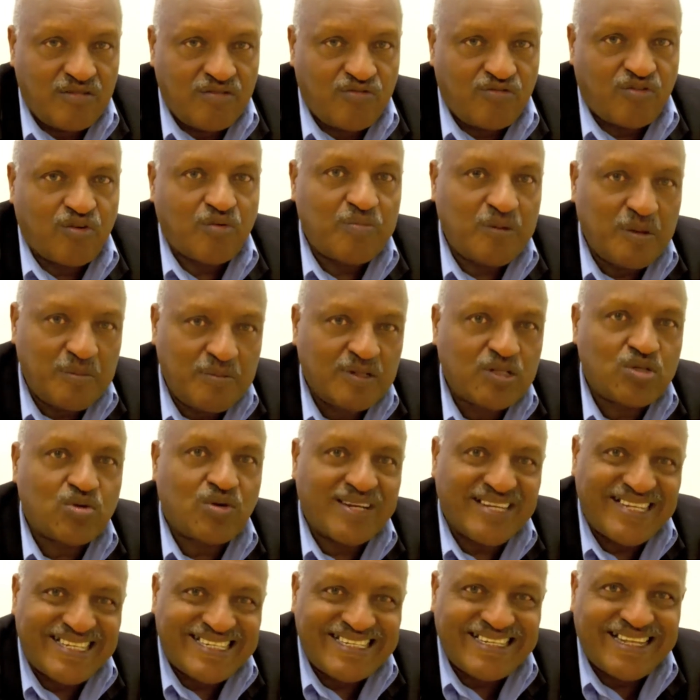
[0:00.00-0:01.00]
for people to
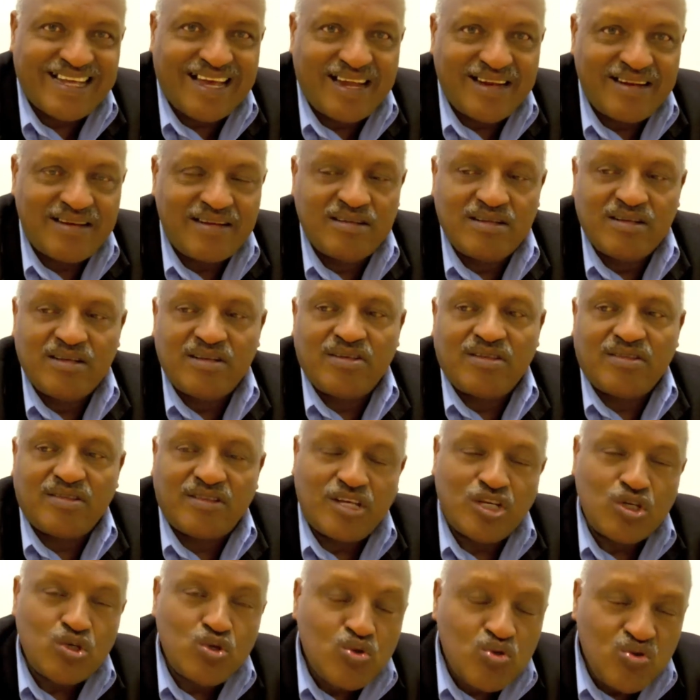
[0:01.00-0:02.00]
understand
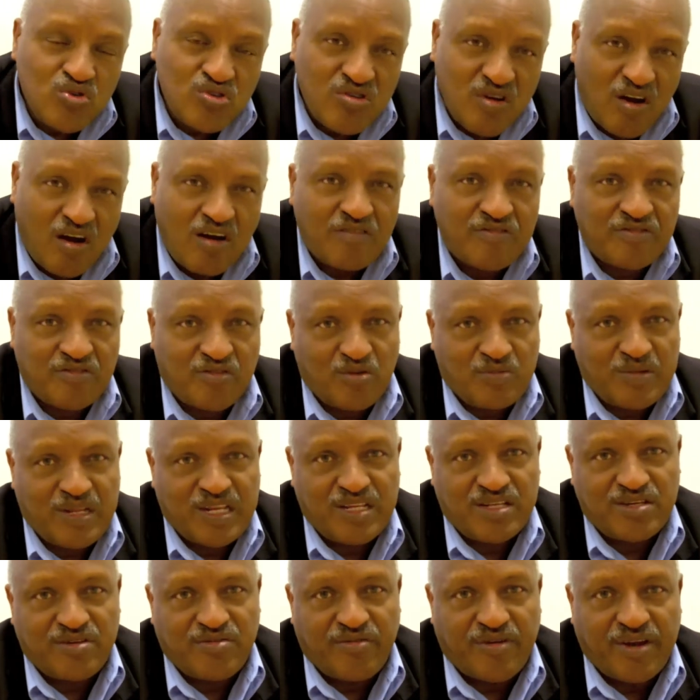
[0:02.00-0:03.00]
the use of
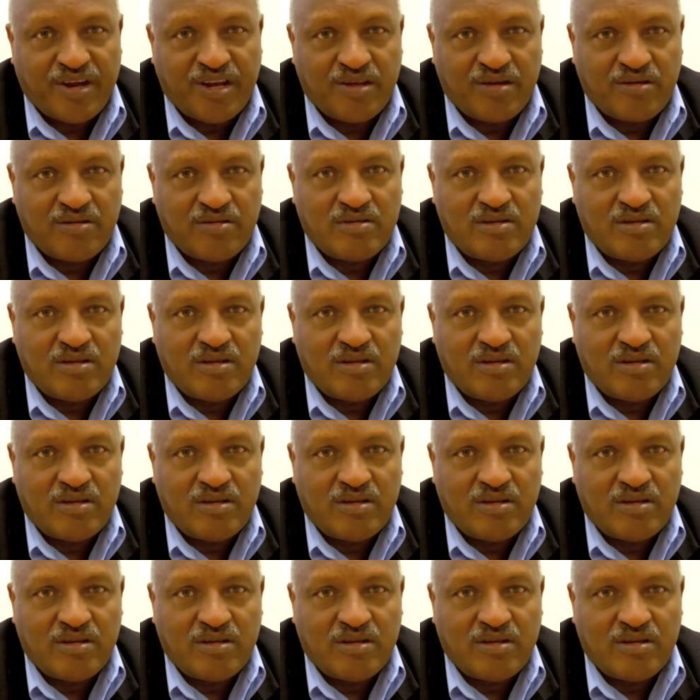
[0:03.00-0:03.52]
community radio.